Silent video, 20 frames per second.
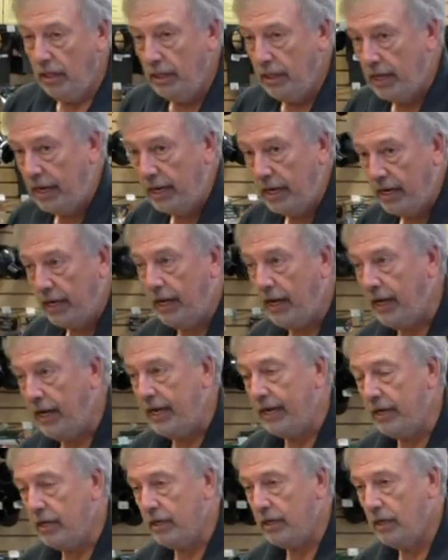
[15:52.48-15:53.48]
that
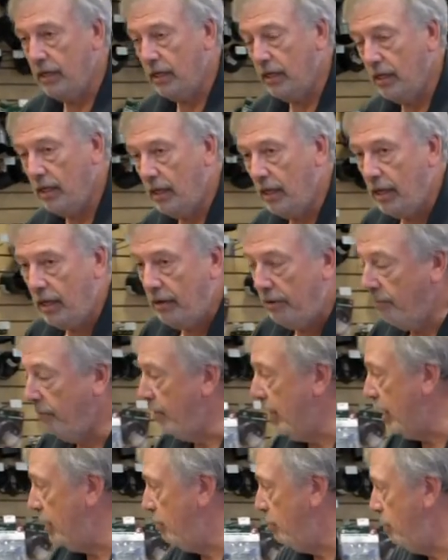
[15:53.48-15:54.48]
height of
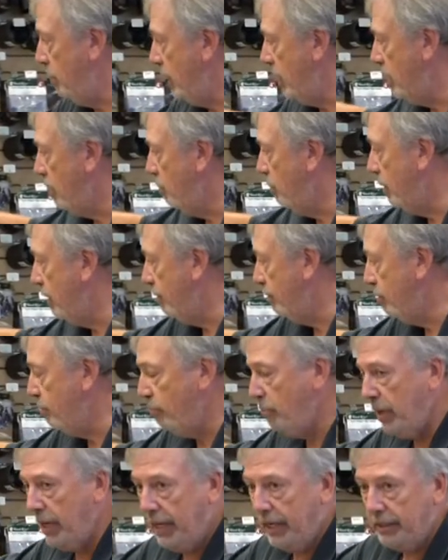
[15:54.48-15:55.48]
that bit above the
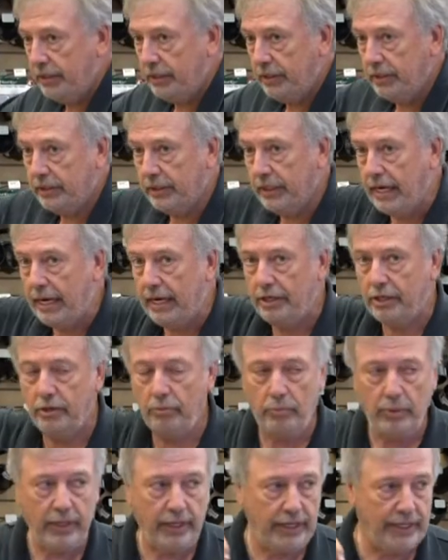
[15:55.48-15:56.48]
base has got to
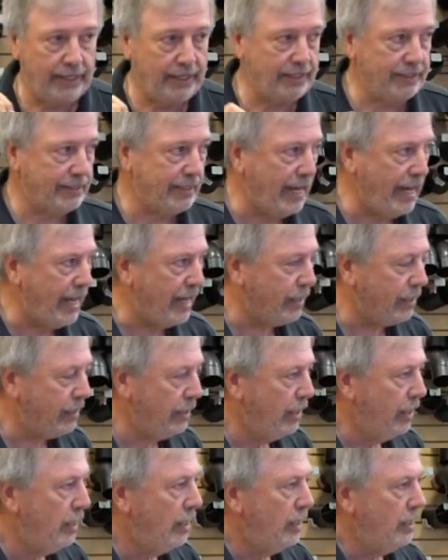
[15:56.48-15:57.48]
be exact,
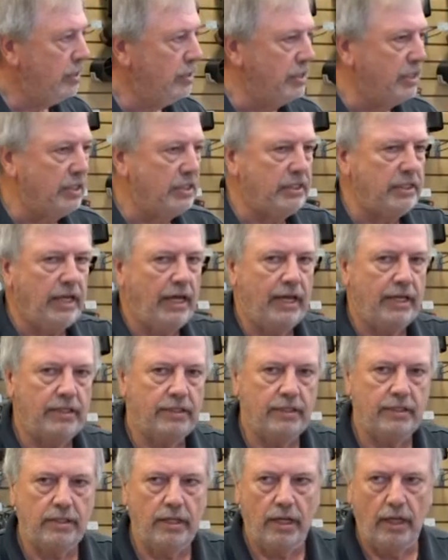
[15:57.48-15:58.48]
just
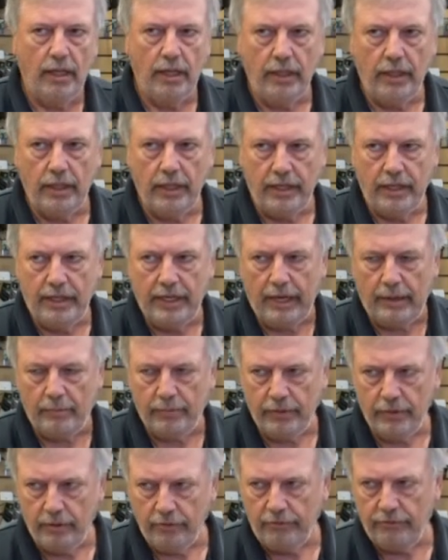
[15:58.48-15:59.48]
as the
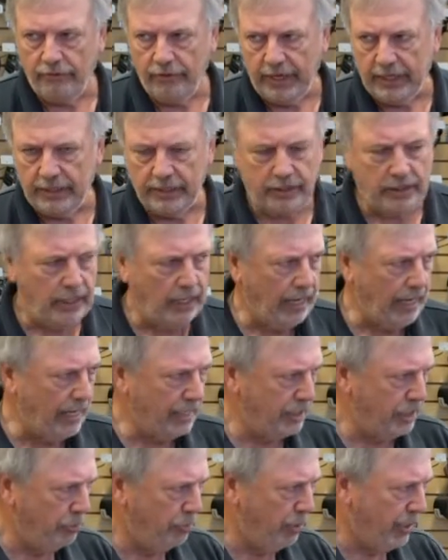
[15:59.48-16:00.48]
depth of the fence
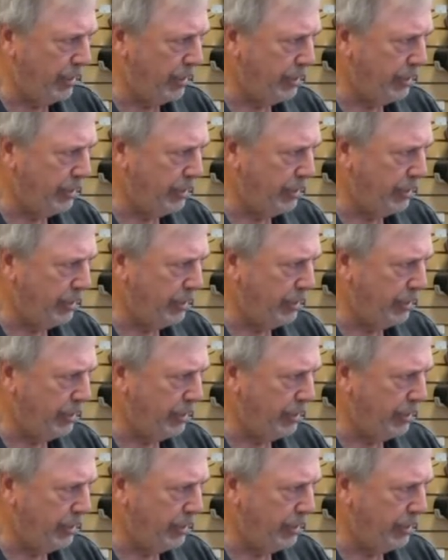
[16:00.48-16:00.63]
has to be